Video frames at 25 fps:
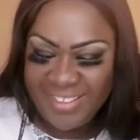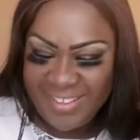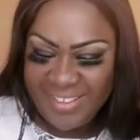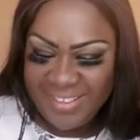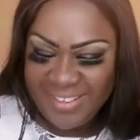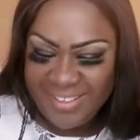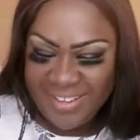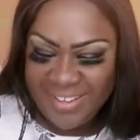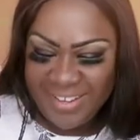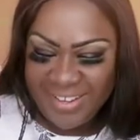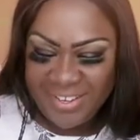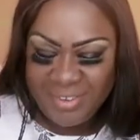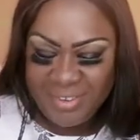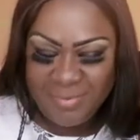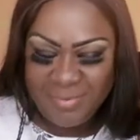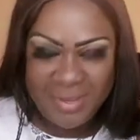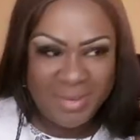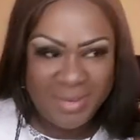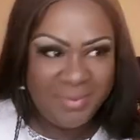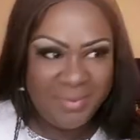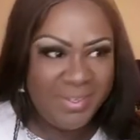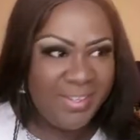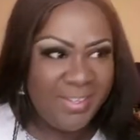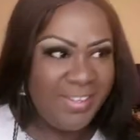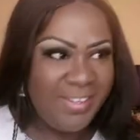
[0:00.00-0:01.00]
Thank you,
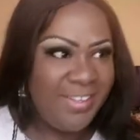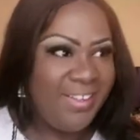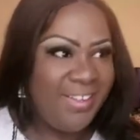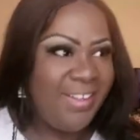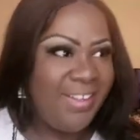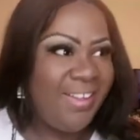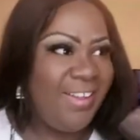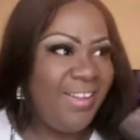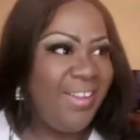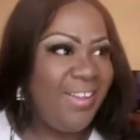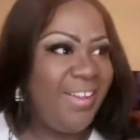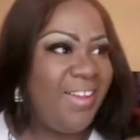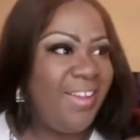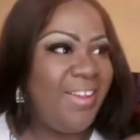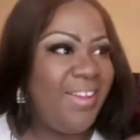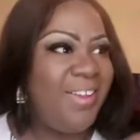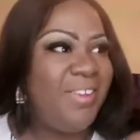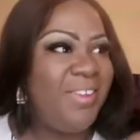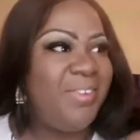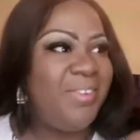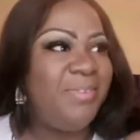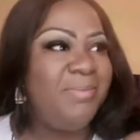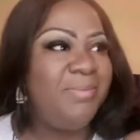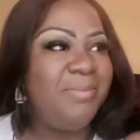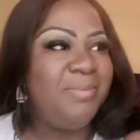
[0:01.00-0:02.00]
baby.
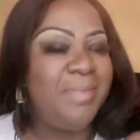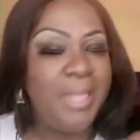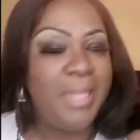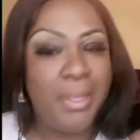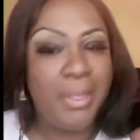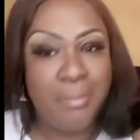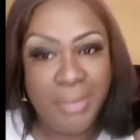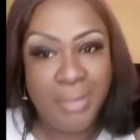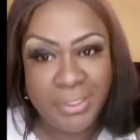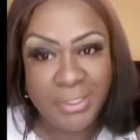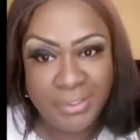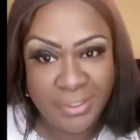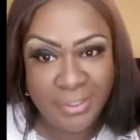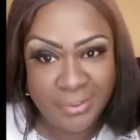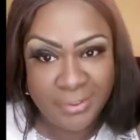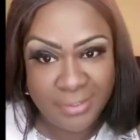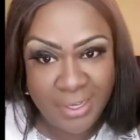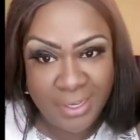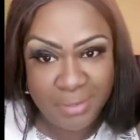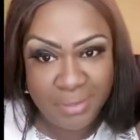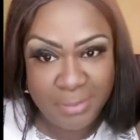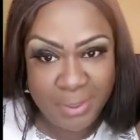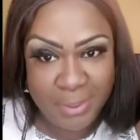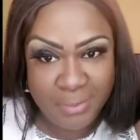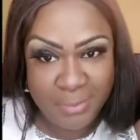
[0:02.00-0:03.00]
Um, I bet there's a
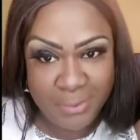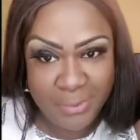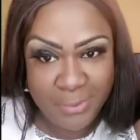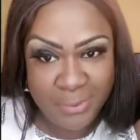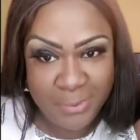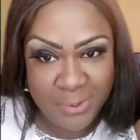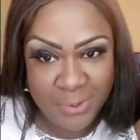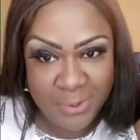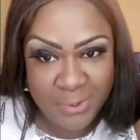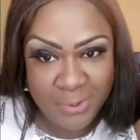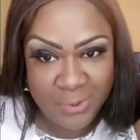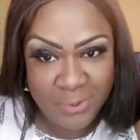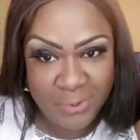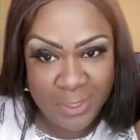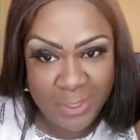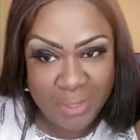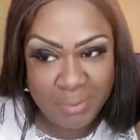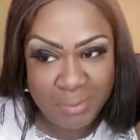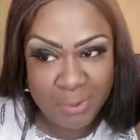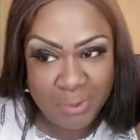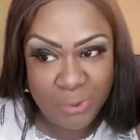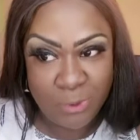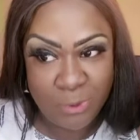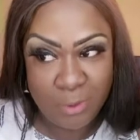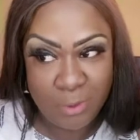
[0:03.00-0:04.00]
lot of people who don't agree I'm
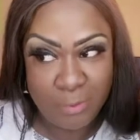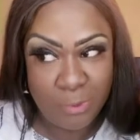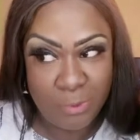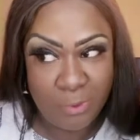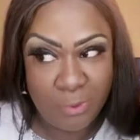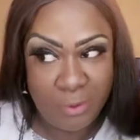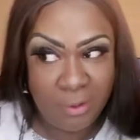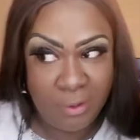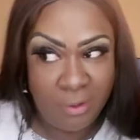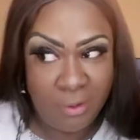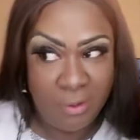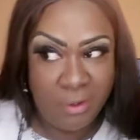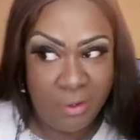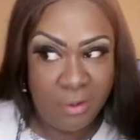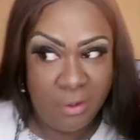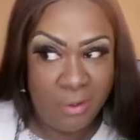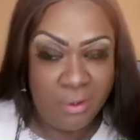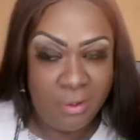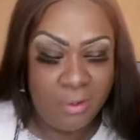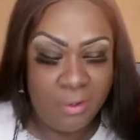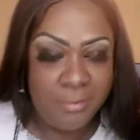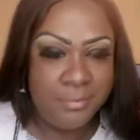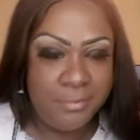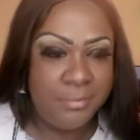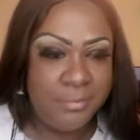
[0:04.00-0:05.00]
adorable. Ho
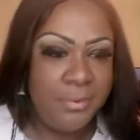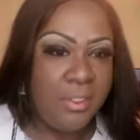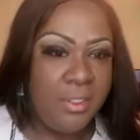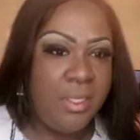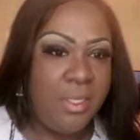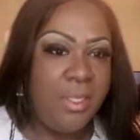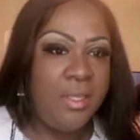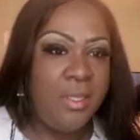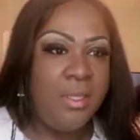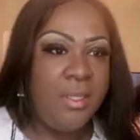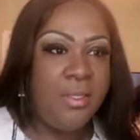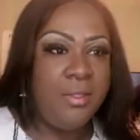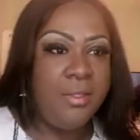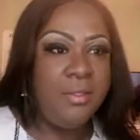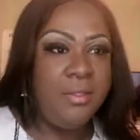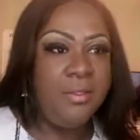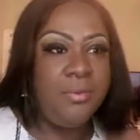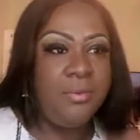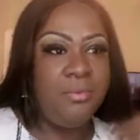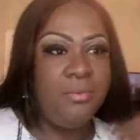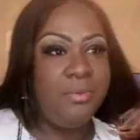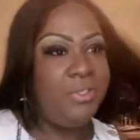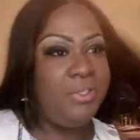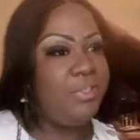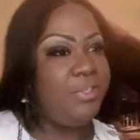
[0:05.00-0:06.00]
ho.
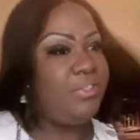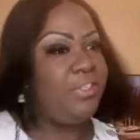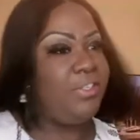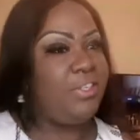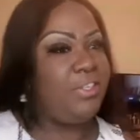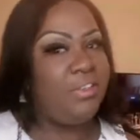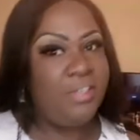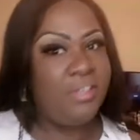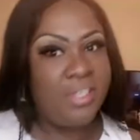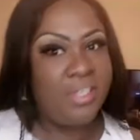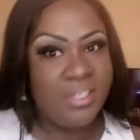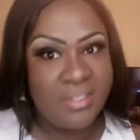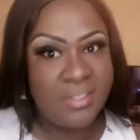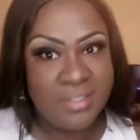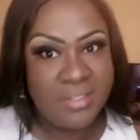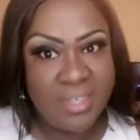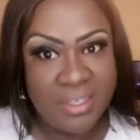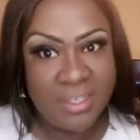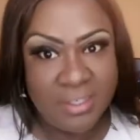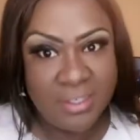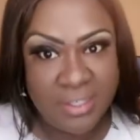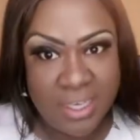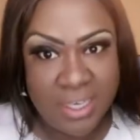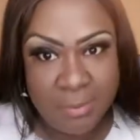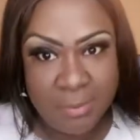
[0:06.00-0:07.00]
When you sit on the other side of
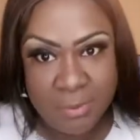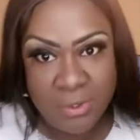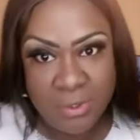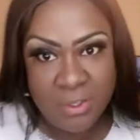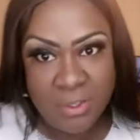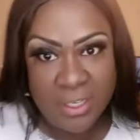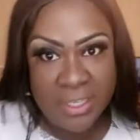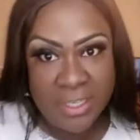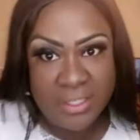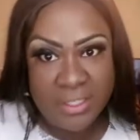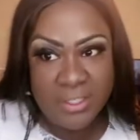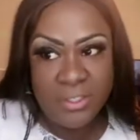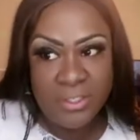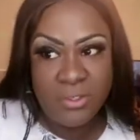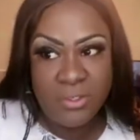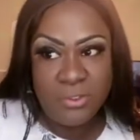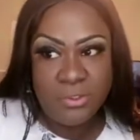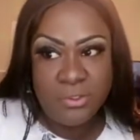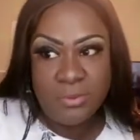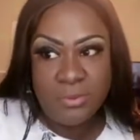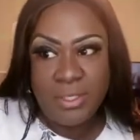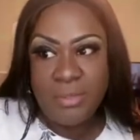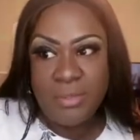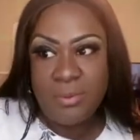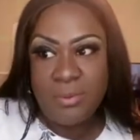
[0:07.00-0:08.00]
the table and you gotta
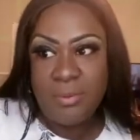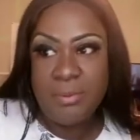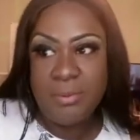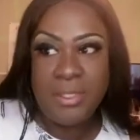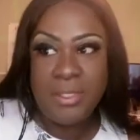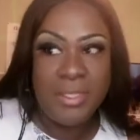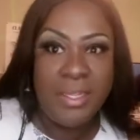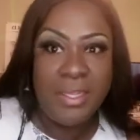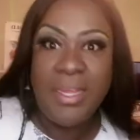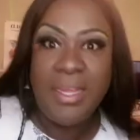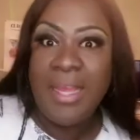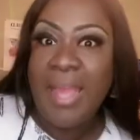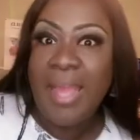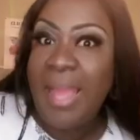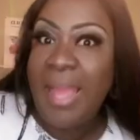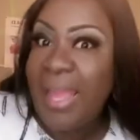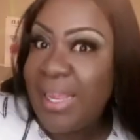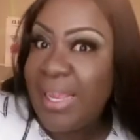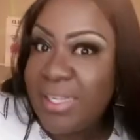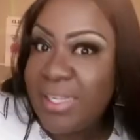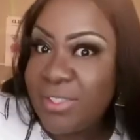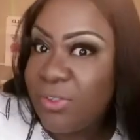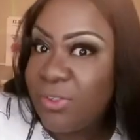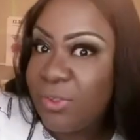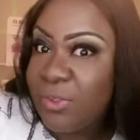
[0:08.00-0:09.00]
negotiate with me, I
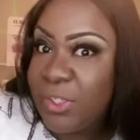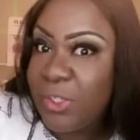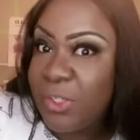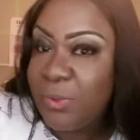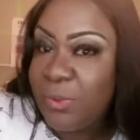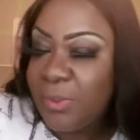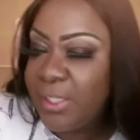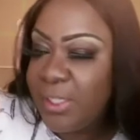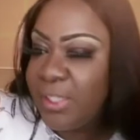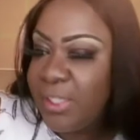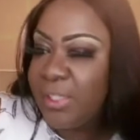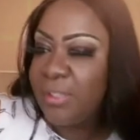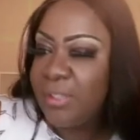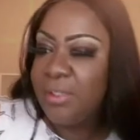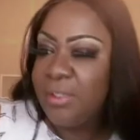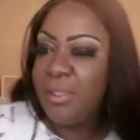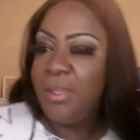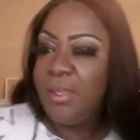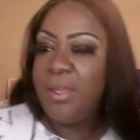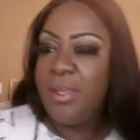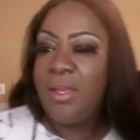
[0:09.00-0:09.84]
ain't so cute then.